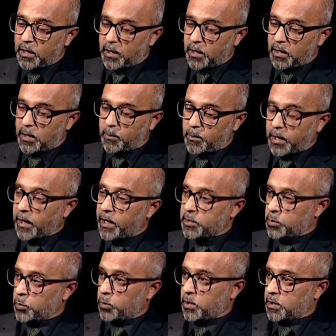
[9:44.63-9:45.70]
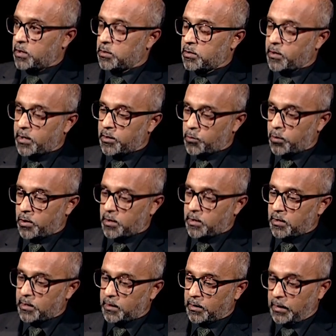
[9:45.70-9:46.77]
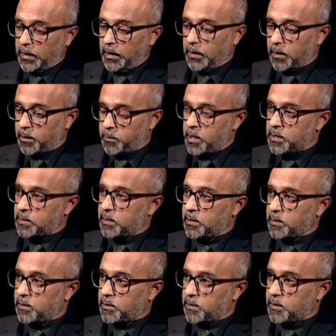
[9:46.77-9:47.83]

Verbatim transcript: um, I had to work, and so I was working. So your father